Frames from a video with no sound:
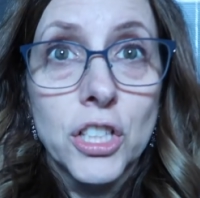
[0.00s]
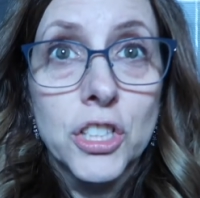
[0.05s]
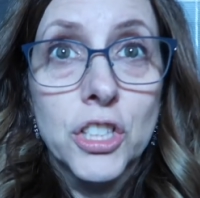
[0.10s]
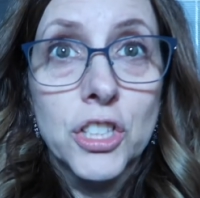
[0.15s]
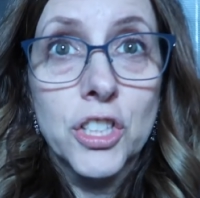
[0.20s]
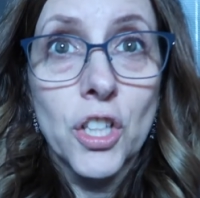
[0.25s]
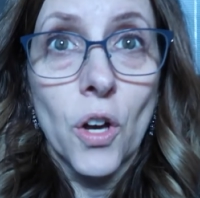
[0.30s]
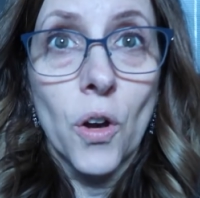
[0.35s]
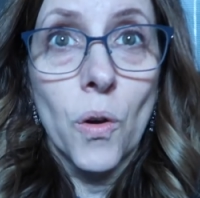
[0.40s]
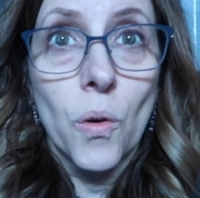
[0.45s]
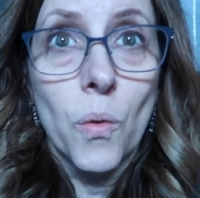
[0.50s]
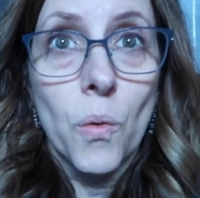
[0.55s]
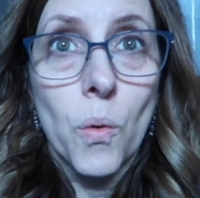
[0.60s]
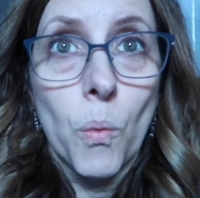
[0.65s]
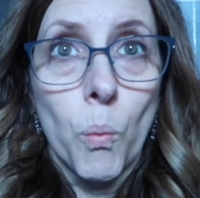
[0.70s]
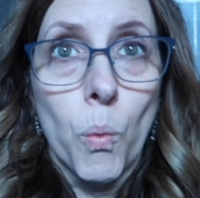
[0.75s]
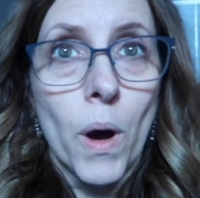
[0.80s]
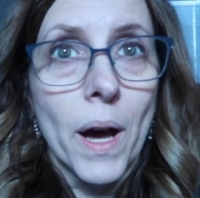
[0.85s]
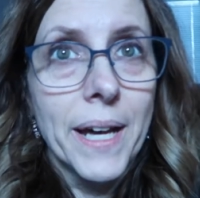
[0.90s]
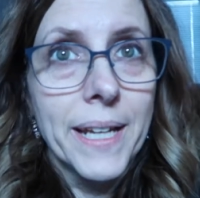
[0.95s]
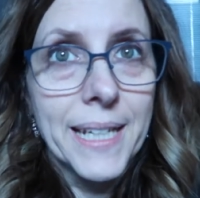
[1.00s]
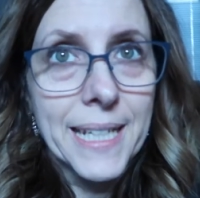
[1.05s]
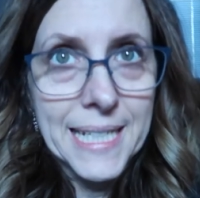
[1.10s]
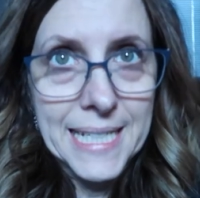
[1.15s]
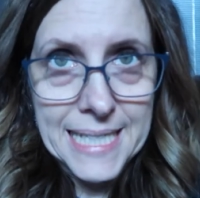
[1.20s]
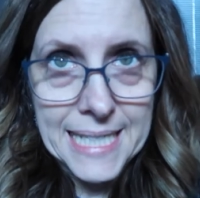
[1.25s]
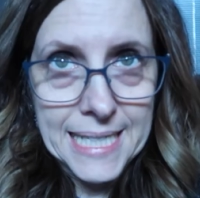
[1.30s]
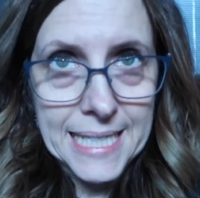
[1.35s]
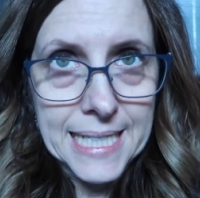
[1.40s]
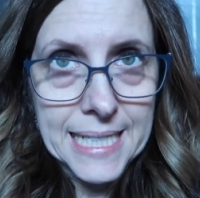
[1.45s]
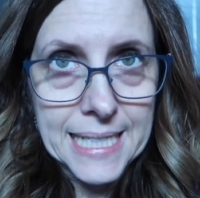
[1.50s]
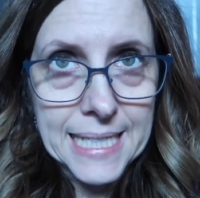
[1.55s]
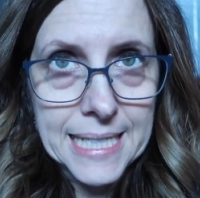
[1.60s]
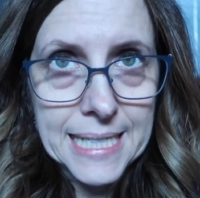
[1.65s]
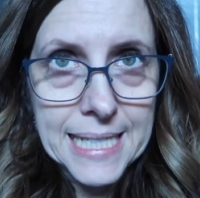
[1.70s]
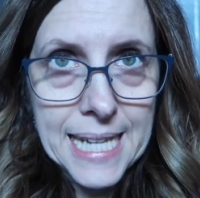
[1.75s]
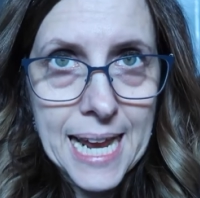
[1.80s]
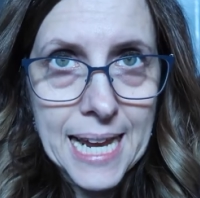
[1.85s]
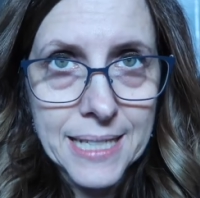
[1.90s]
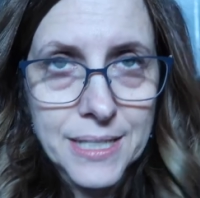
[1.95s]
So what isn't a
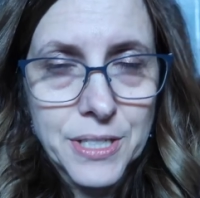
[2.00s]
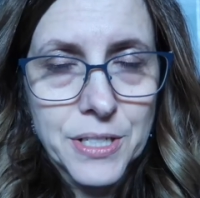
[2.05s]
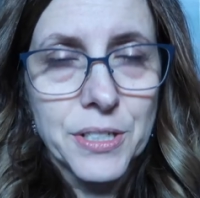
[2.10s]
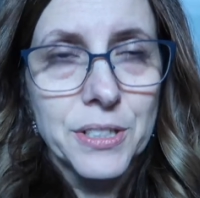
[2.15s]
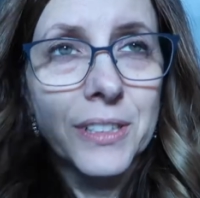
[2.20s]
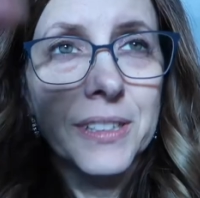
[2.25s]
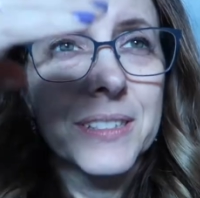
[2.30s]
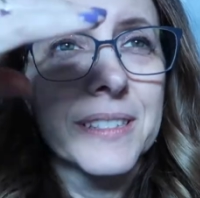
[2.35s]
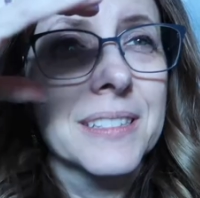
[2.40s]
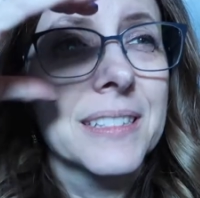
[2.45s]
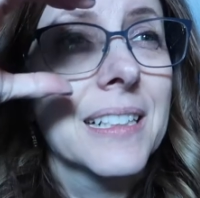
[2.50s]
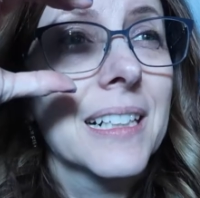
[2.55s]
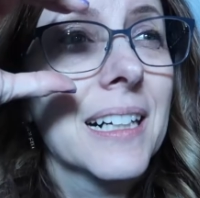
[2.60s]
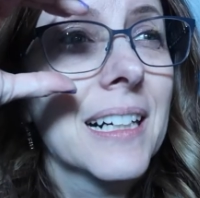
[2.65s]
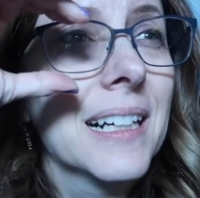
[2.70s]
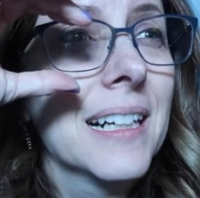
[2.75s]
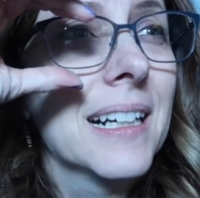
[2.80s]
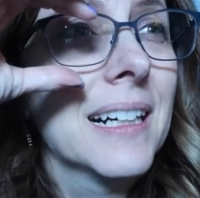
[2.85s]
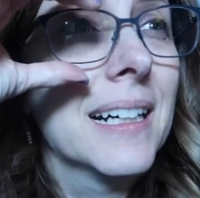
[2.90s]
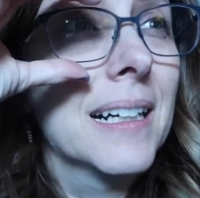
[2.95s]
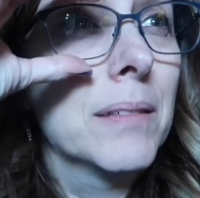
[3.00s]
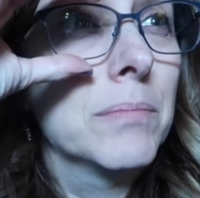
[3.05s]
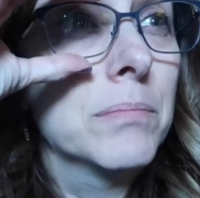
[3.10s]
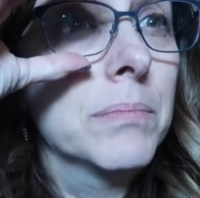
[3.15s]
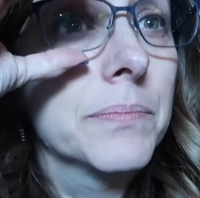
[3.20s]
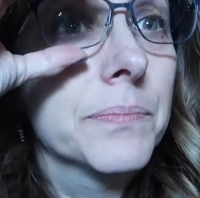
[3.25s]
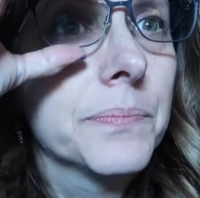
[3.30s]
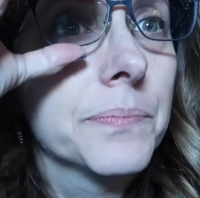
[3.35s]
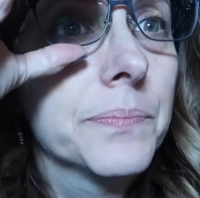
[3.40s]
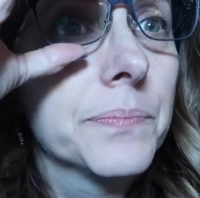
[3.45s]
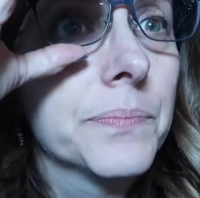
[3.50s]
disaster? Um,